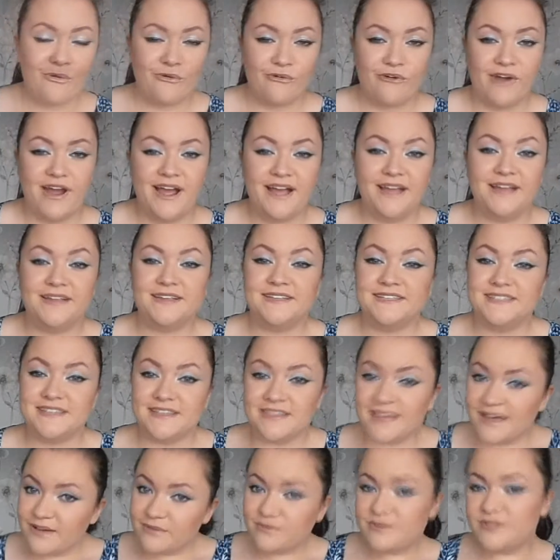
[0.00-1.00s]
Right,
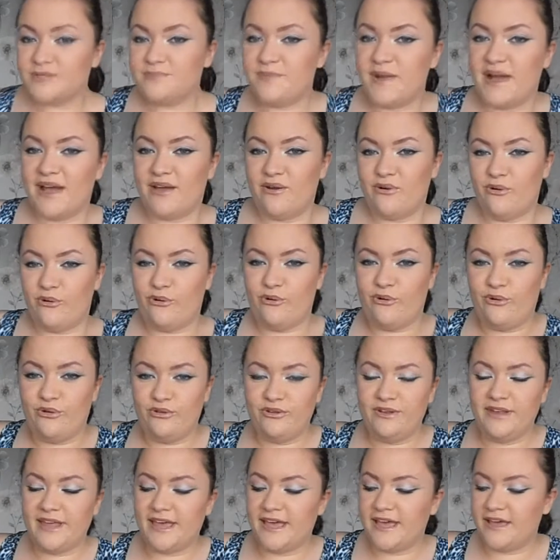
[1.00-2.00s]
so that was my
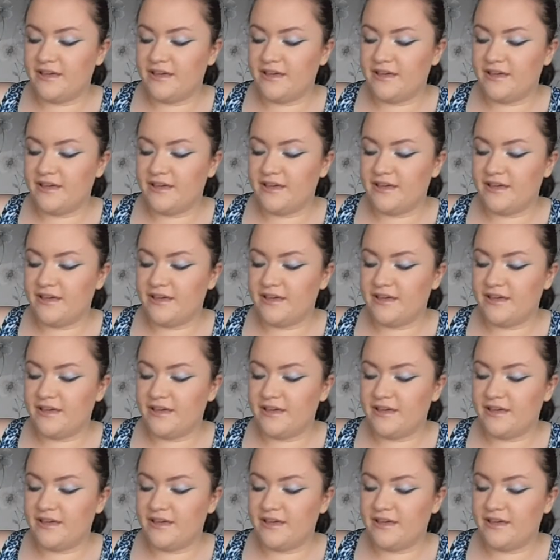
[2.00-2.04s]
haul.